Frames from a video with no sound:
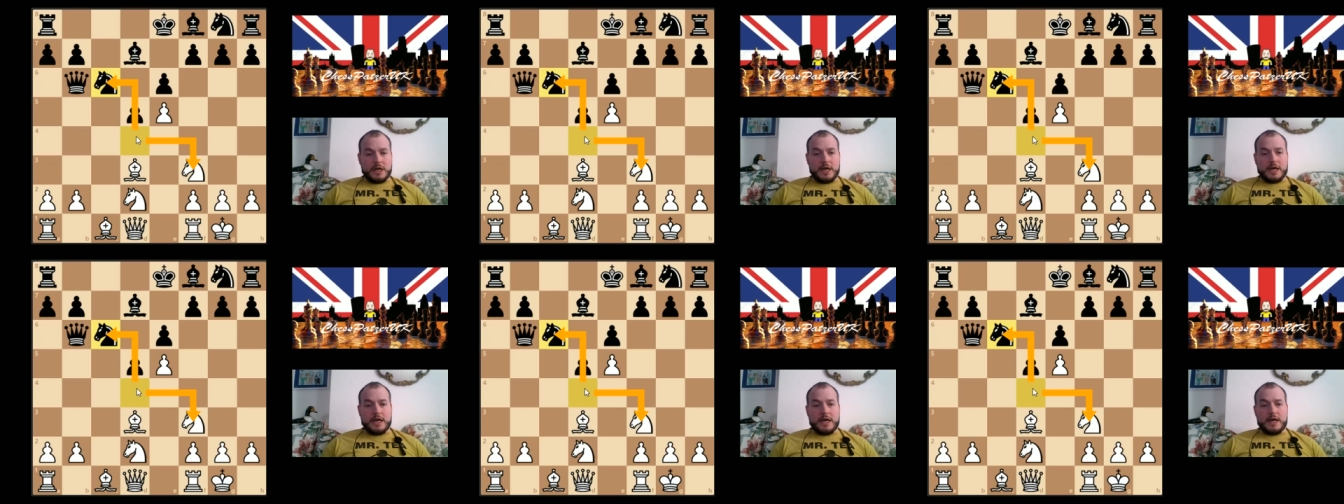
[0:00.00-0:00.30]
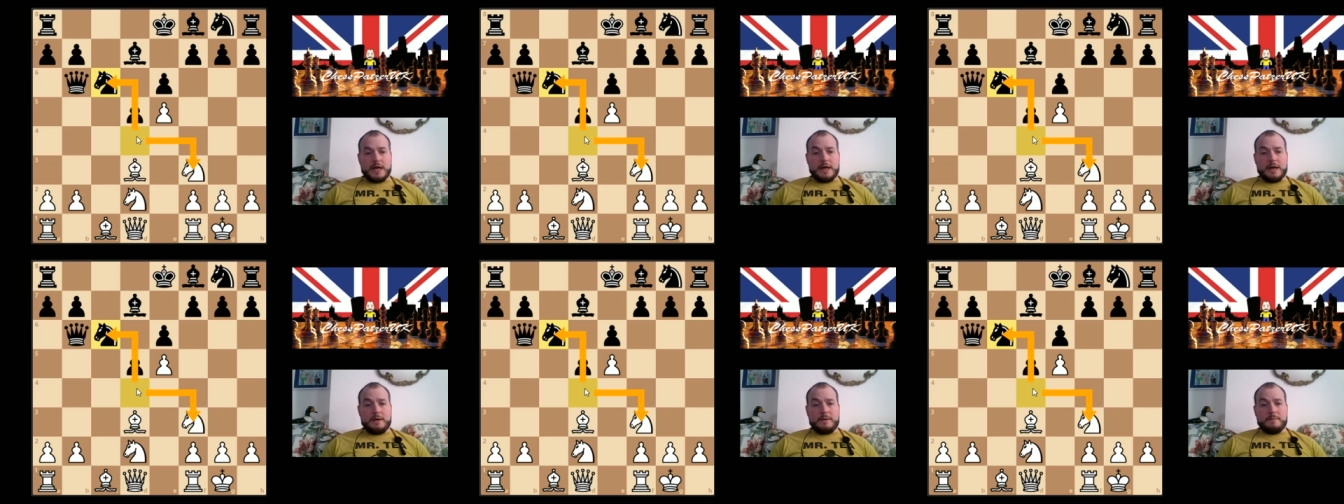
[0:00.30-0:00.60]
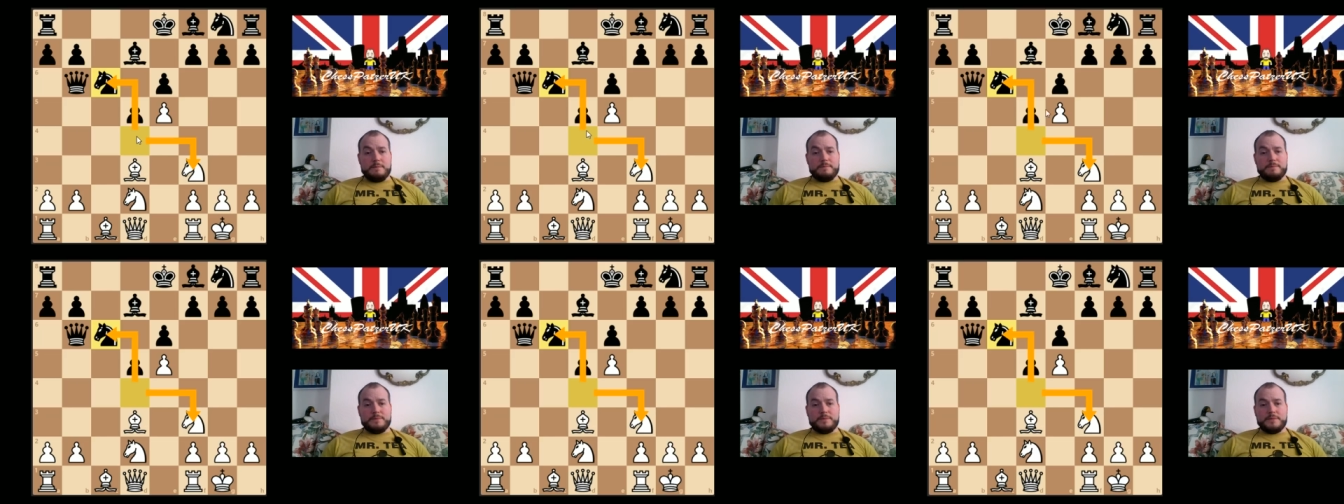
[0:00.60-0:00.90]

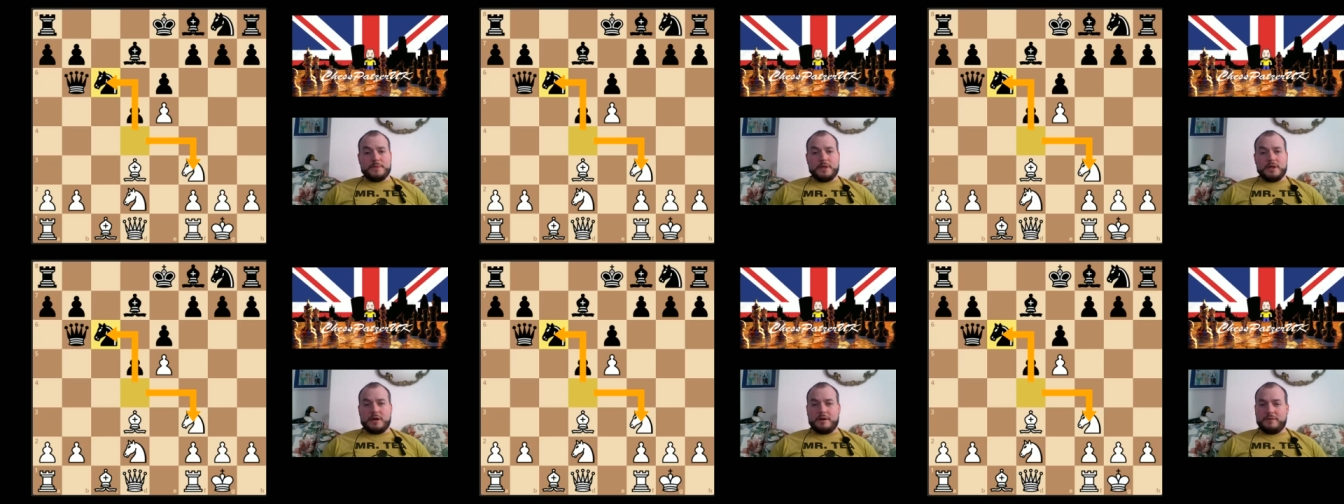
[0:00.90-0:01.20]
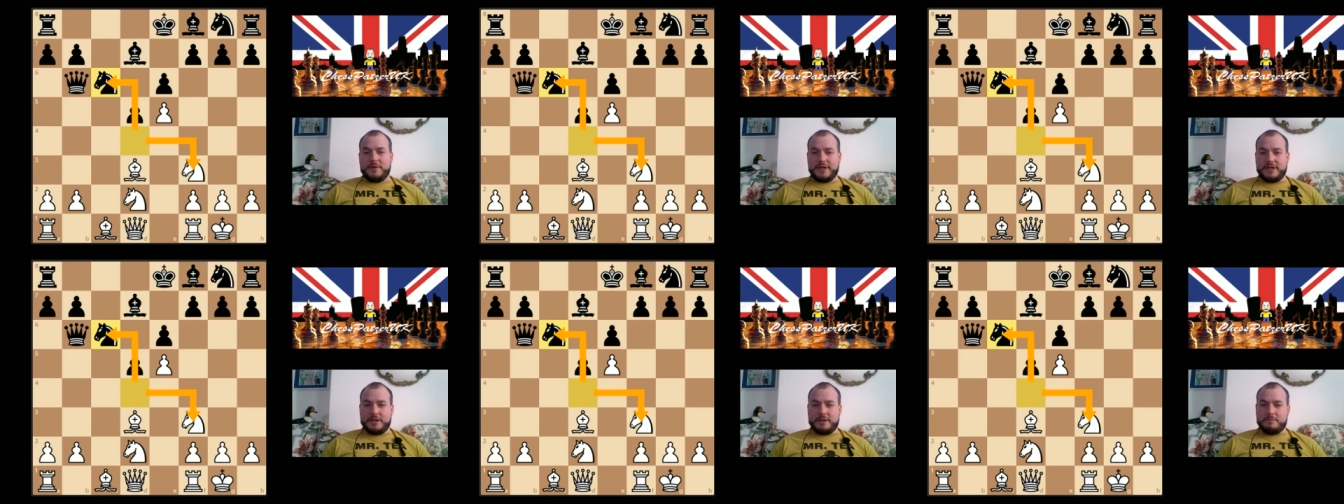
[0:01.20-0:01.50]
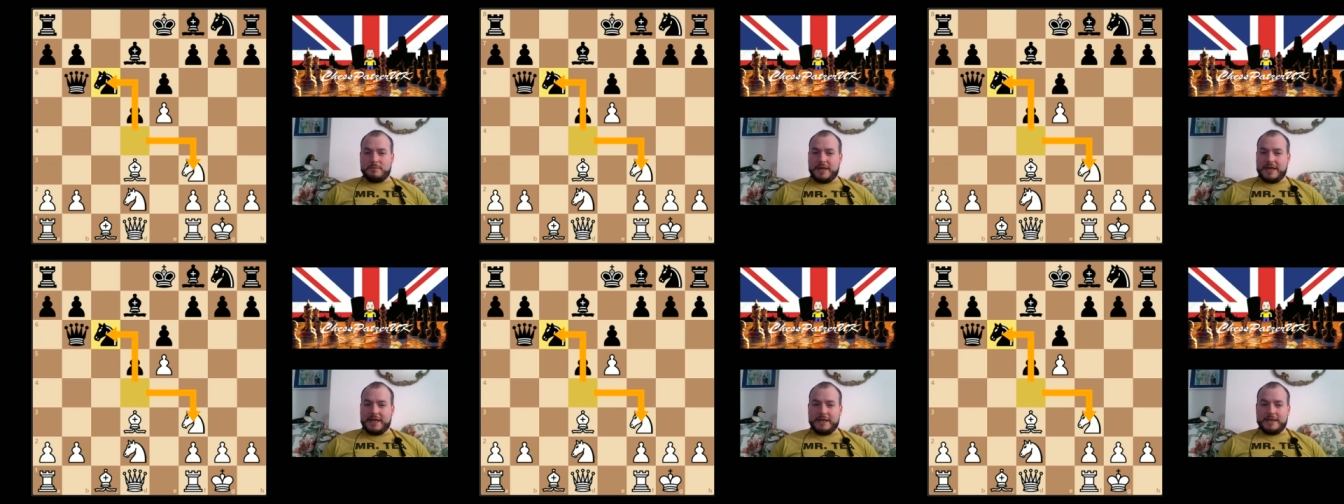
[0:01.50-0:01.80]
I think you
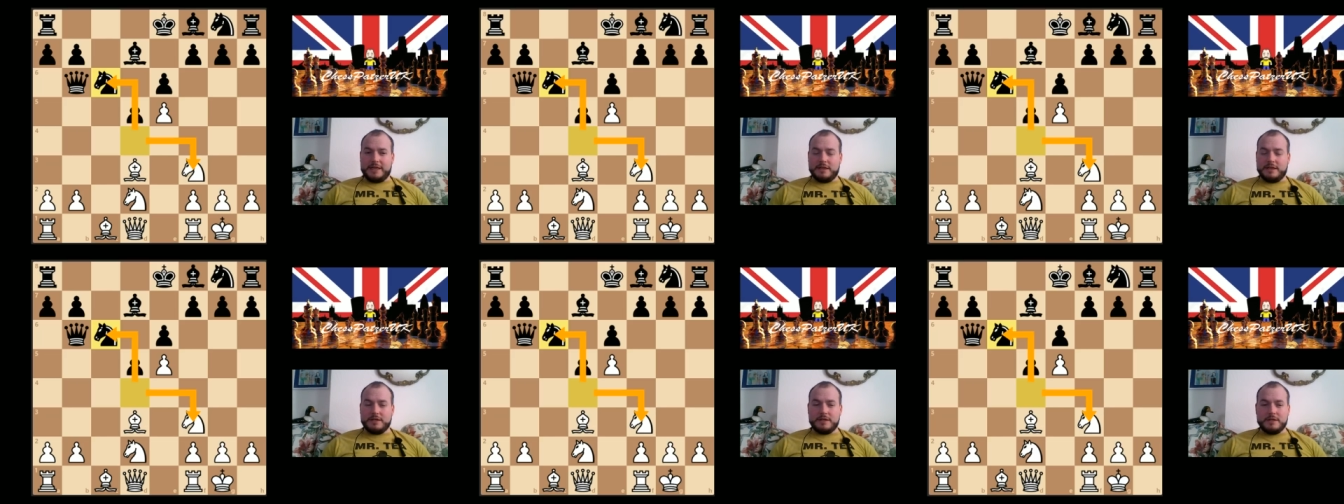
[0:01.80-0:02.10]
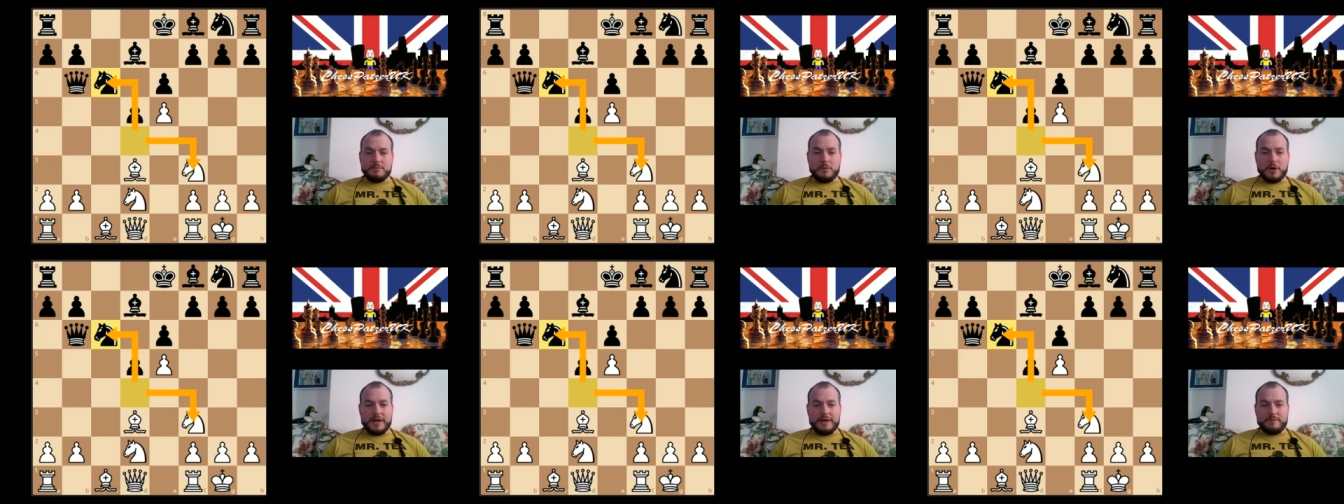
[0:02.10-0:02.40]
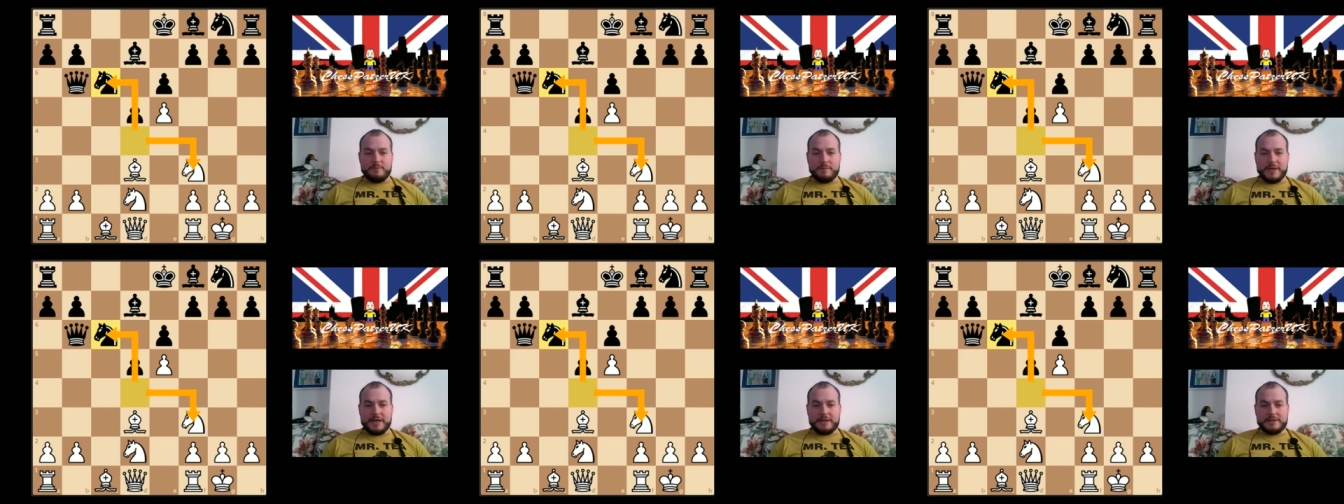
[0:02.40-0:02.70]
can play, you might
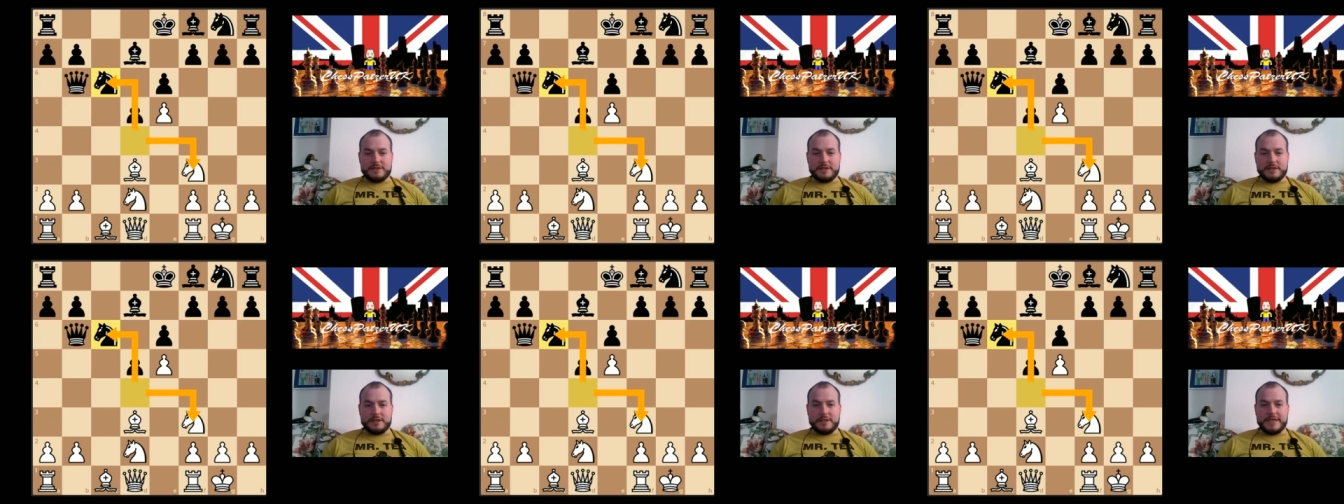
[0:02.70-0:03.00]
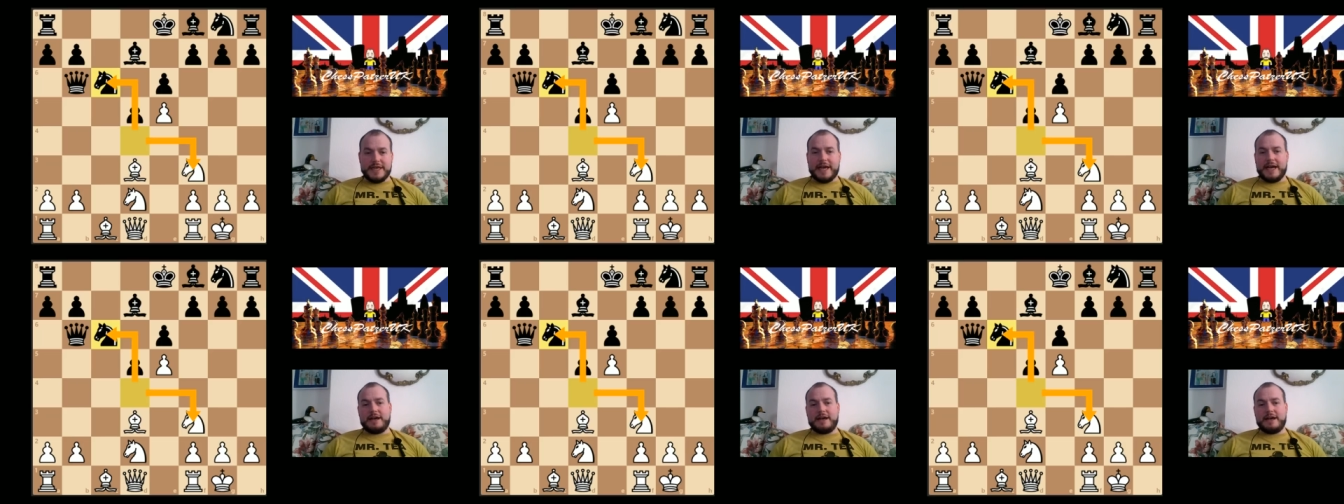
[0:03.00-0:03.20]
even be able to,